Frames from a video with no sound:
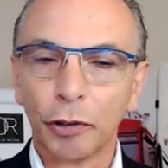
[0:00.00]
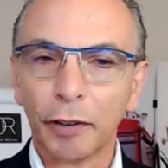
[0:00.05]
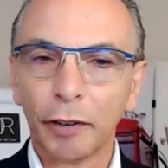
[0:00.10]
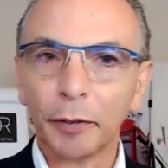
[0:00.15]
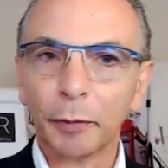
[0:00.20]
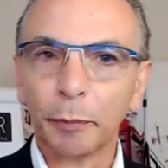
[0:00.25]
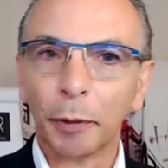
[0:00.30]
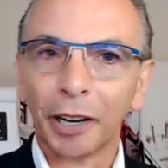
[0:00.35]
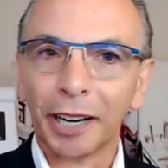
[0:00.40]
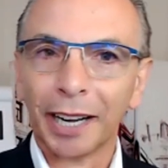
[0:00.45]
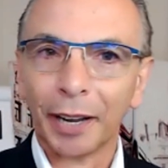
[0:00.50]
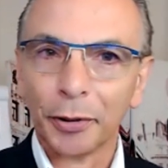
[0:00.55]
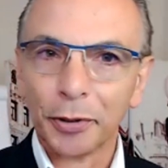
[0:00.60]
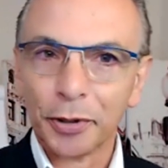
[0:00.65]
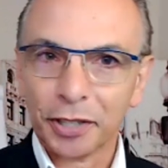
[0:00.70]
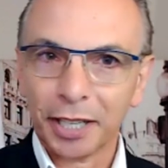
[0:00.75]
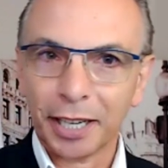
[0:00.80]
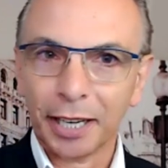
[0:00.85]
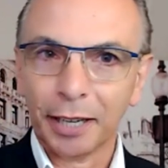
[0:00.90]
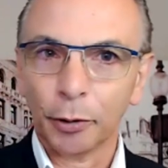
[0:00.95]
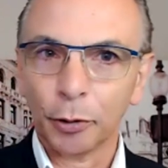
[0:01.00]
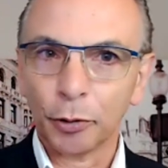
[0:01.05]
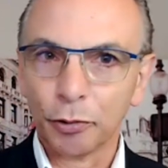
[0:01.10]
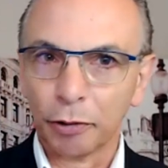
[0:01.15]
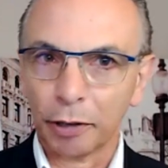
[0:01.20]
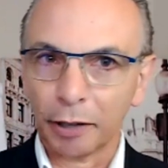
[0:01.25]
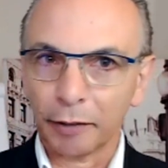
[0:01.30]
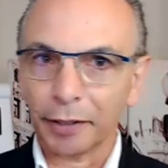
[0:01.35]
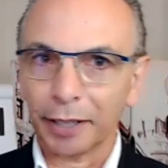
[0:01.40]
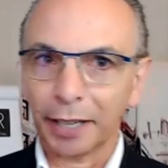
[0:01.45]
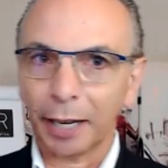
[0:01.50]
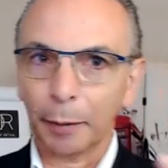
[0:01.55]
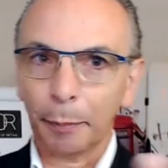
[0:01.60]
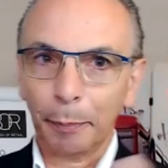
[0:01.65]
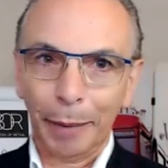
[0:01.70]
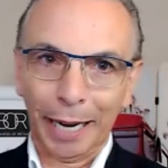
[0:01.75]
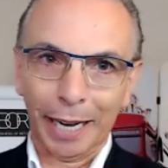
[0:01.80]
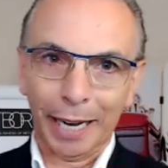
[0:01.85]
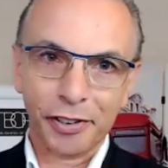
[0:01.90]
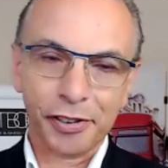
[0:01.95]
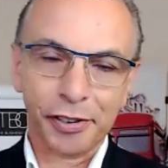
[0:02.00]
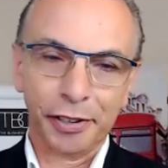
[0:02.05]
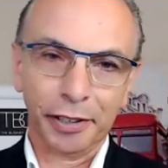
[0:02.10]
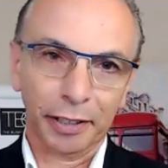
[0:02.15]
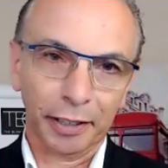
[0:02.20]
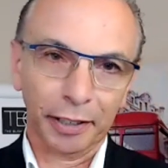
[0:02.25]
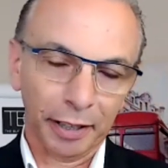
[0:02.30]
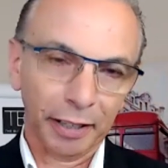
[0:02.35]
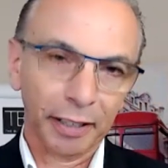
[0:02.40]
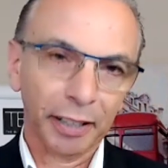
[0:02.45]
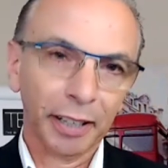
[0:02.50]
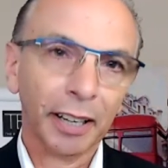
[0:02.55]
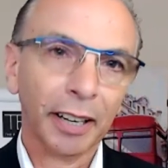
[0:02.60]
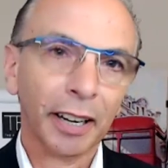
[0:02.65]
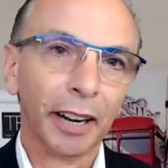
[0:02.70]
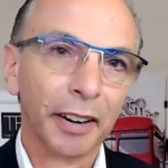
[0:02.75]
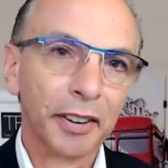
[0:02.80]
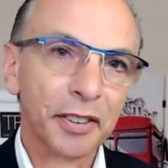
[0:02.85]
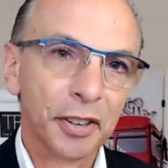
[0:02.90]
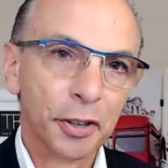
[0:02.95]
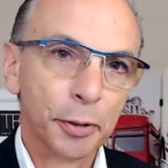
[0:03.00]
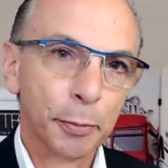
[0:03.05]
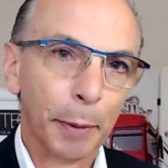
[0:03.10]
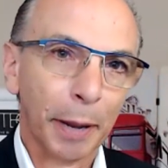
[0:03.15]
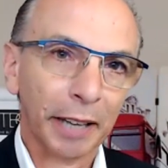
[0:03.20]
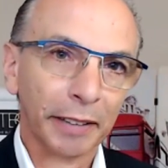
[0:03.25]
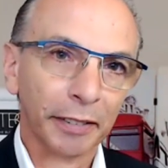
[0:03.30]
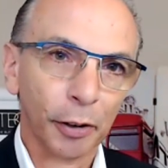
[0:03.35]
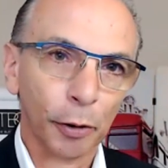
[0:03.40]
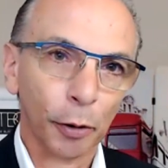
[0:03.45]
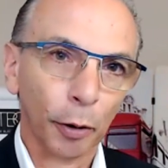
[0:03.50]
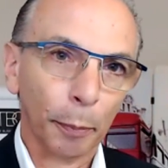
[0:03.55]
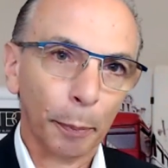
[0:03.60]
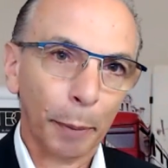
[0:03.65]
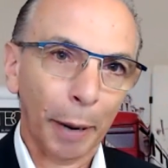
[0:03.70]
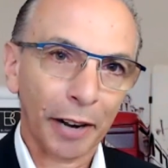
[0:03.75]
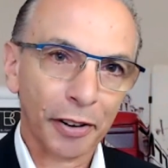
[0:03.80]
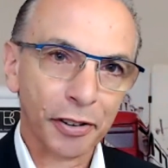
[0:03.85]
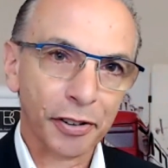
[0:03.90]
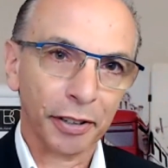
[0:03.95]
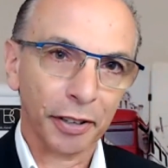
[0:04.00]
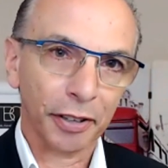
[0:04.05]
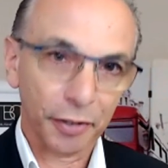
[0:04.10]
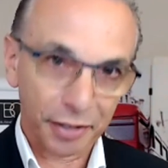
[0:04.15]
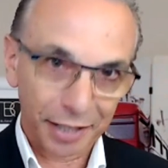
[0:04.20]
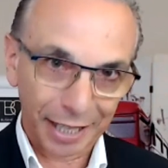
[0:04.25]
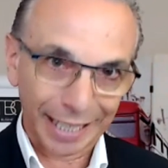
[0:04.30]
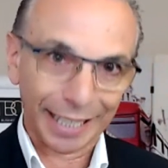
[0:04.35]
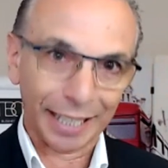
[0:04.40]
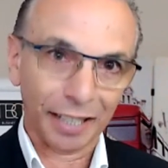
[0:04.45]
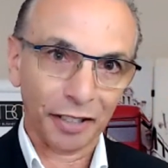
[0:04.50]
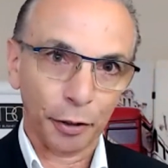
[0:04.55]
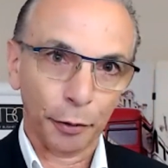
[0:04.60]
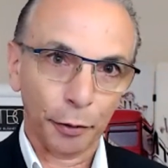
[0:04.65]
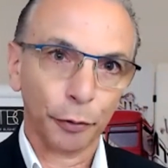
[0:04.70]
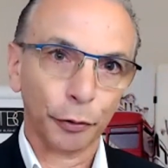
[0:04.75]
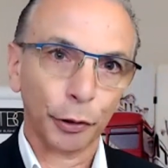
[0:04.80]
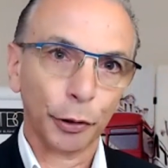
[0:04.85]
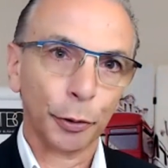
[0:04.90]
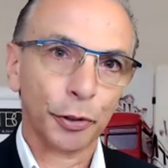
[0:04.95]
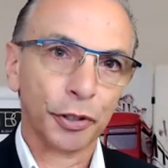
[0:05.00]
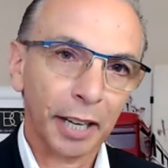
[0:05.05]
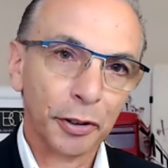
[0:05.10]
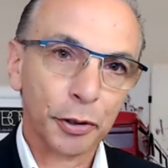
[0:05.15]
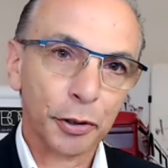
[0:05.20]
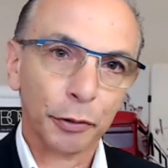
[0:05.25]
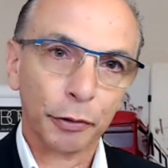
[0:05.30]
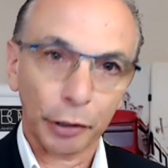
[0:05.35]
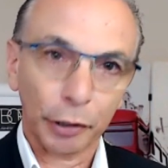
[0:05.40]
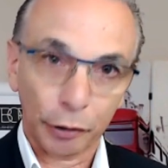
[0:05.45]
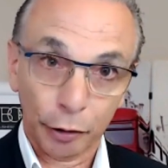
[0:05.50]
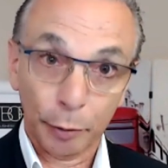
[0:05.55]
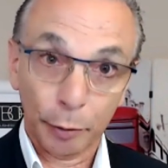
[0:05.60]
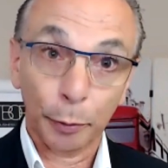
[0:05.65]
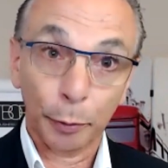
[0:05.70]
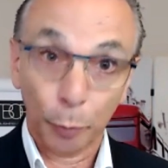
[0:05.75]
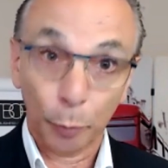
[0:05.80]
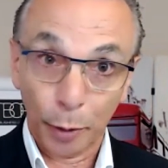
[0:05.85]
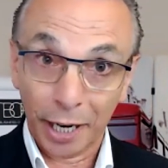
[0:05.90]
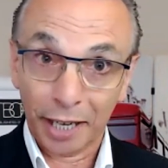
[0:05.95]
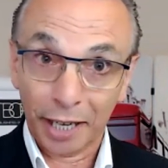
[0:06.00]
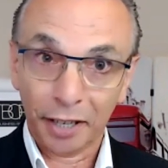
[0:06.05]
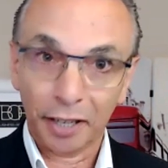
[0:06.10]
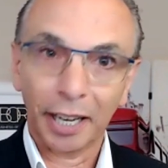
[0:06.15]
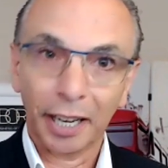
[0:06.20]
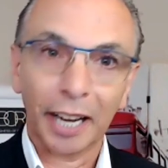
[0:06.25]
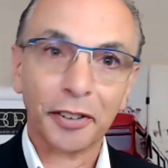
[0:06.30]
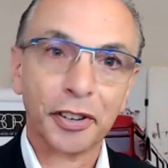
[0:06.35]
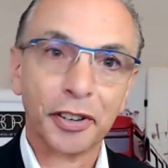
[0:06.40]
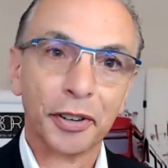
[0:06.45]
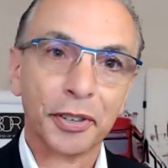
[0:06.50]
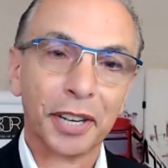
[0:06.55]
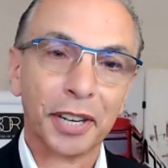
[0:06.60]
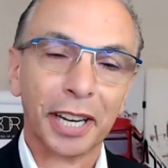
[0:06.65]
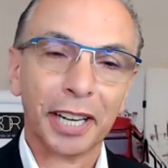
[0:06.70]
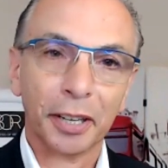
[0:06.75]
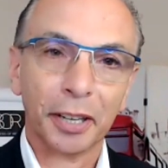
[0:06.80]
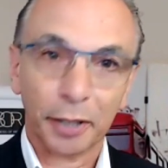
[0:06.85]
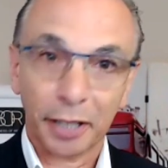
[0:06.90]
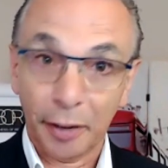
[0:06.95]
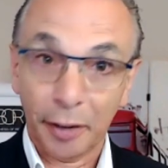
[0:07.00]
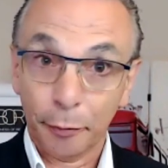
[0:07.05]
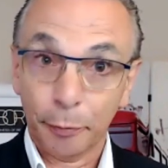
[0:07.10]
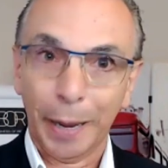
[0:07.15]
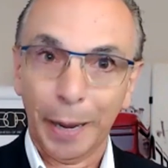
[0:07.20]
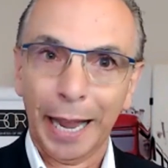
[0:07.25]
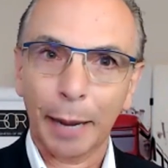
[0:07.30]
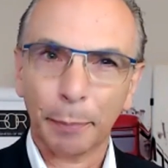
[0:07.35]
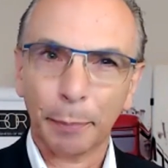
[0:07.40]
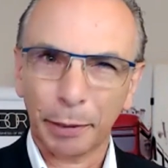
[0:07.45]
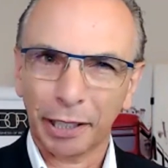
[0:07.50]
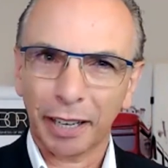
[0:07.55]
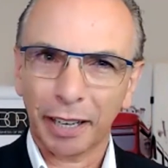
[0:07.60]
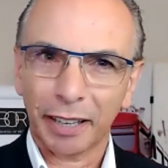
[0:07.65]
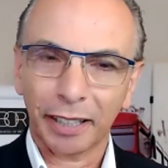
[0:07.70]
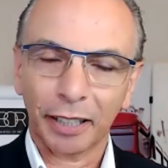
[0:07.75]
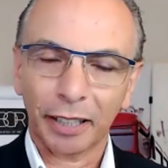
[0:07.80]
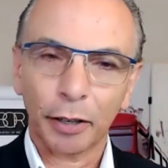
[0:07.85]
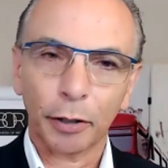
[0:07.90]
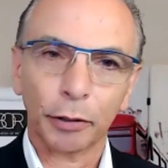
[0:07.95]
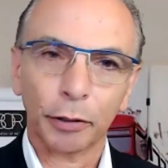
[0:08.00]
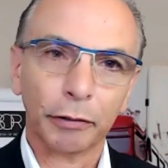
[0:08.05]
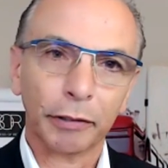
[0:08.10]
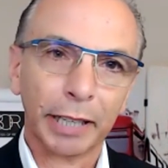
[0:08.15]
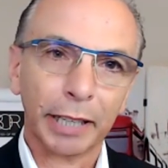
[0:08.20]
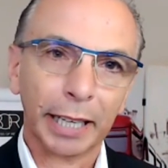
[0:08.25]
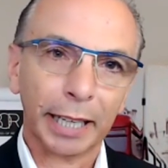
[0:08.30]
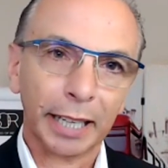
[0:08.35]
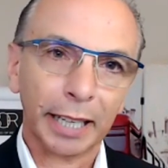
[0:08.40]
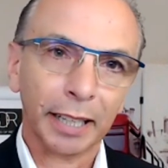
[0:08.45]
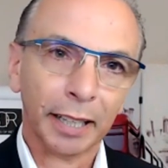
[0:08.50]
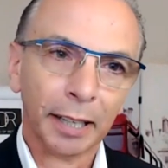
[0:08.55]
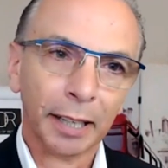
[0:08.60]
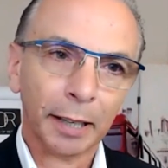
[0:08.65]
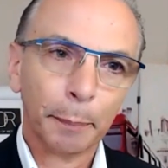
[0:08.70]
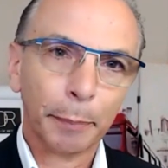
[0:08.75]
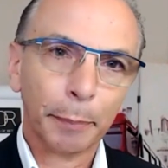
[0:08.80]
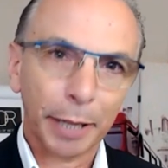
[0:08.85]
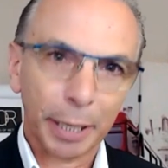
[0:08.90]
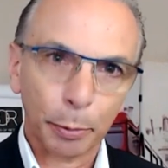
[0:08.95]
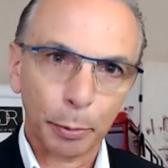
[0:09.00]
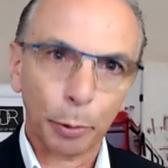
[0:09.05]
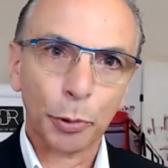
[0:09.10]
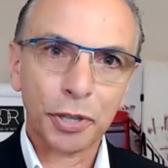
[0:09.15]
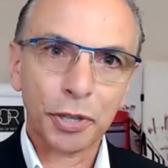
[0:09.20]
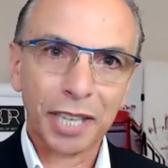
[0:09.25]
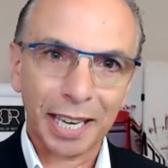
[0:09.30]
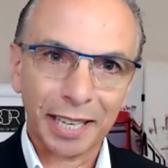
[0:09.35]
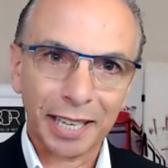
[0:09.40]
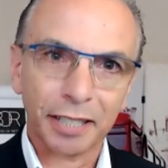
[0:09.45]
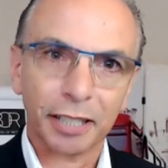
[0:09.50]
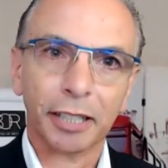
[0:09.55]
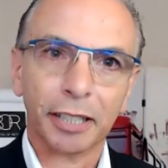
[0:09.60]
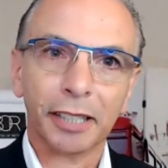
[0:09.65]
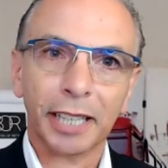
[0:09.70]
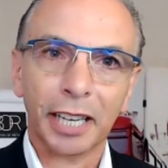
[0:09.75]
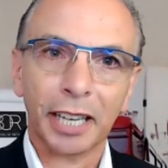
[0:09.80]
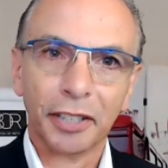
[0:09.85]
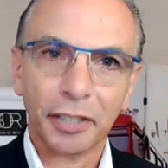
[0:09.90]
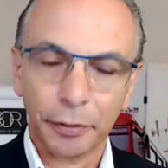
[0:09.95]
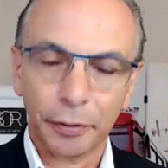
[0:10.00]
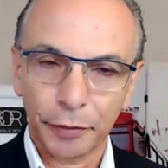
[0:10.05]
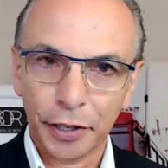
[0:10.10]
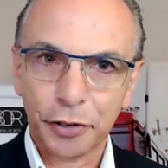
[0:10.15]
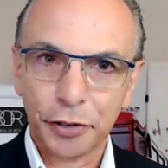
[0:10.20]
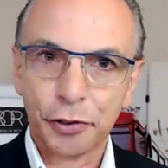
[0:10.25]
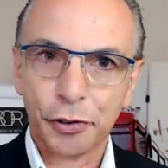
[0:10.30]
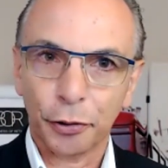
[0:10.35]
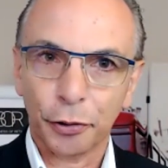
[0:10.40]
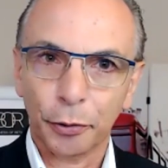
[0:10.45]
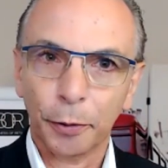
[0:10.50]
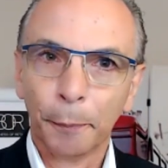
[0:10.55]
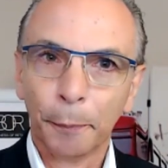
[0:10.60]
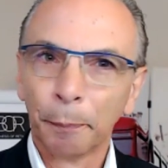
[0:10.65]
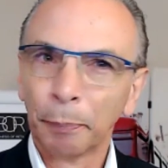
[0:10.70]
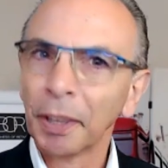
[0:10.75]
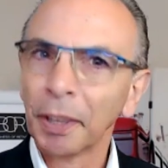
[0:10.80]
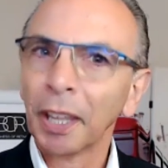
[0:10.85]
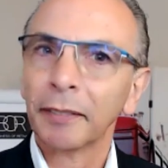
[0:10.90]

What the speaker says: driven by our skills rather than our passion. I suspect that your passion has taken you through into recruitment where, as you say, you give back, but I think you're a really people-centered individual.